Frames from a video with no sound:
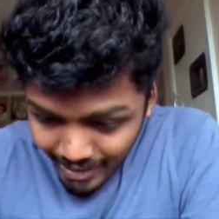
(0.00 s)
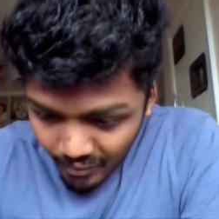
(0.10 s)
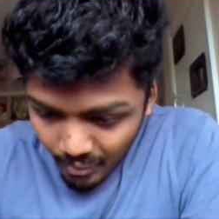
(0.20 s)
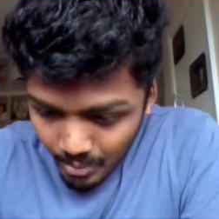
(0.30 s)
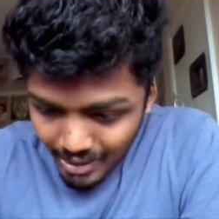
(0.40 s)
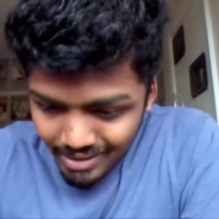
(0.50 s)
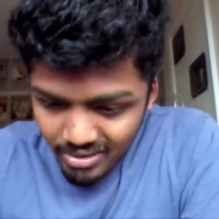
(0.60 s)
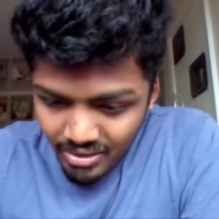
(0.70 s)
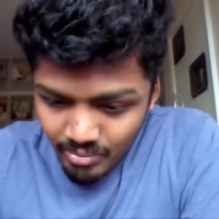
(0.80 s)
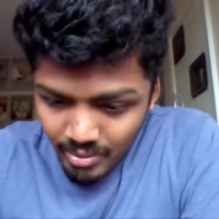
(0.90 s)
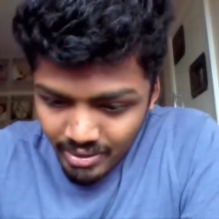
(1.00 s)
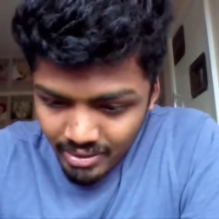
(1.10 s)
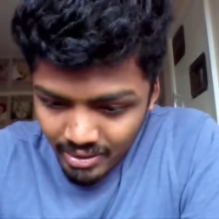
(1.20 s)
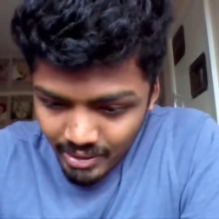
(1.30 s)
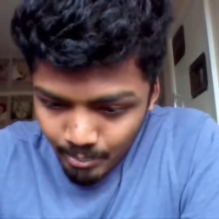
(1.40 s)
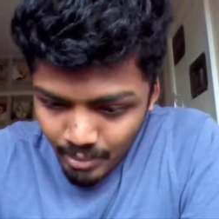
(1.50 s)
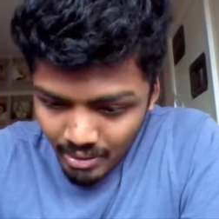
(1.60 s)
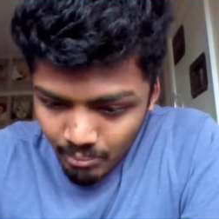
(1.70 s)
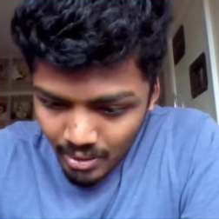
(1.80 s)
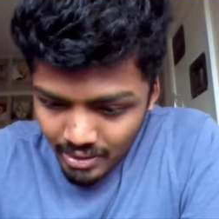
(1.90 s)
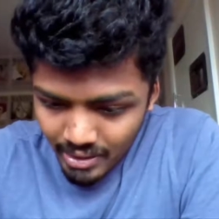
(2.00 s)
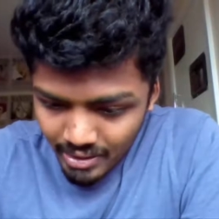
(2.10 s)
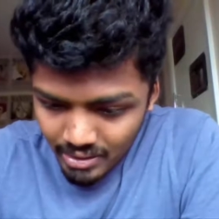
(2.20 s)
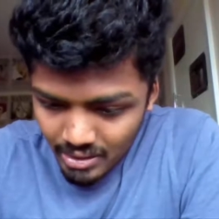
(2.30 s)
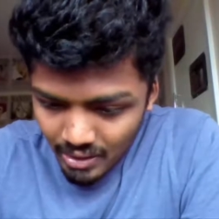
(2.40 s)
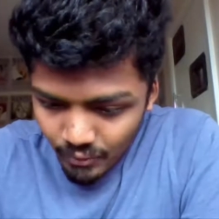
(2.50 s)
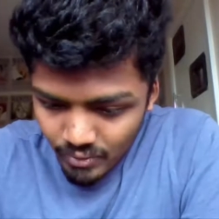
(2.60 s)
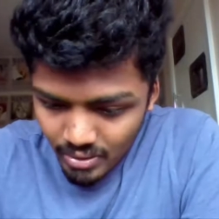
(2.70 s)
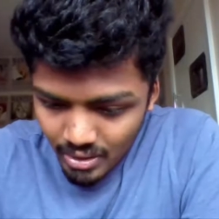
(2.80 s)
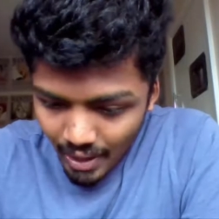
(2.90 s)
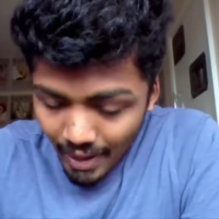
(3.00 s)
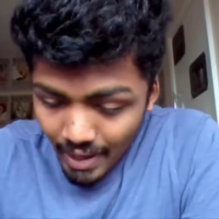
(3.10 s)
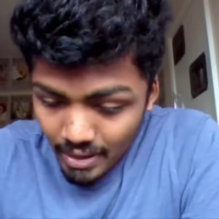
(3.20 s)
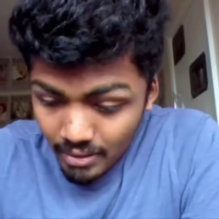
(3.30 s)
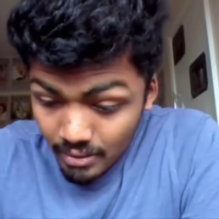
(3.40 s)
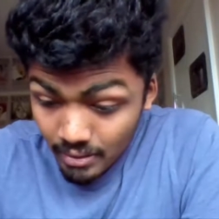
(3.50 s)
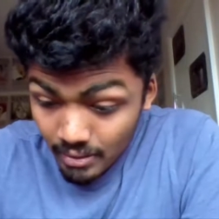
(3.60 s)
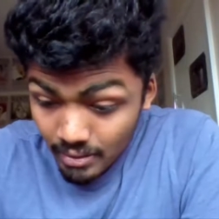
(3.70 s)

have a like just basically a big party at the chiefs and